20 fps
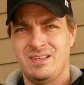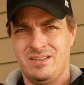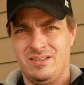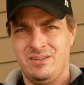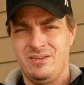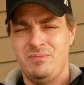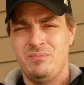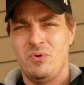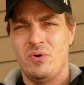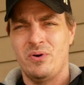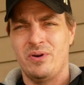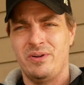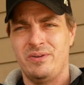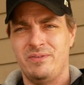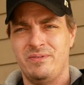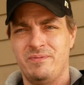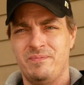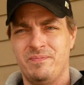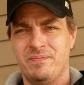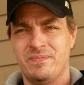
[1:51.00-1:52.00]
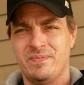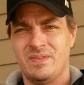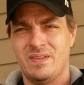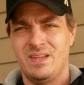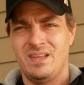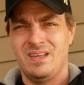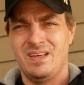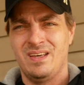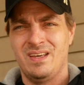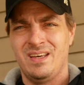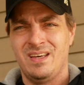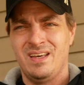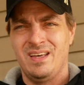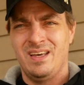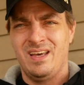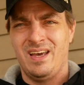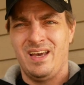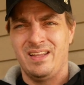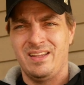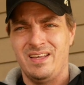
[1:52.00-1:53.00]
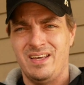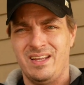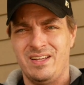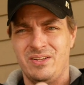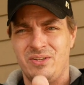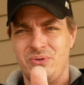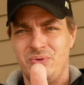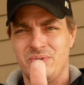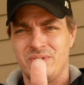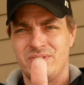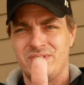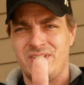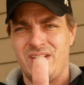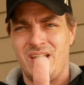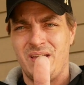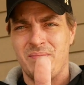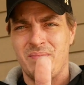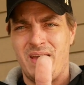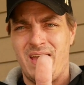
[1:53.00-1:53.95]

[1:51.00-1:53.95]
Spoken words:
Good morning. And then do the same